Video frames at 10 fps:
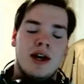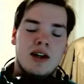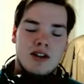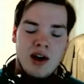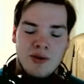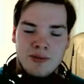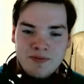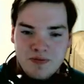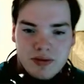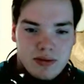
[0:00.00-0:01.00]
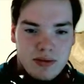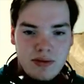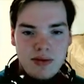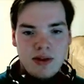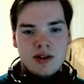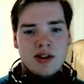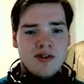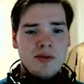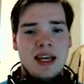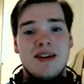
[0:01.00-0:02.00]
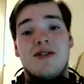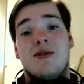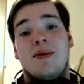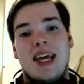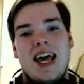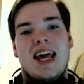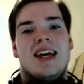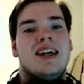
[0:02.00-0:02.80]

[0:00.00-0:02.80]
So it's hard for me to make a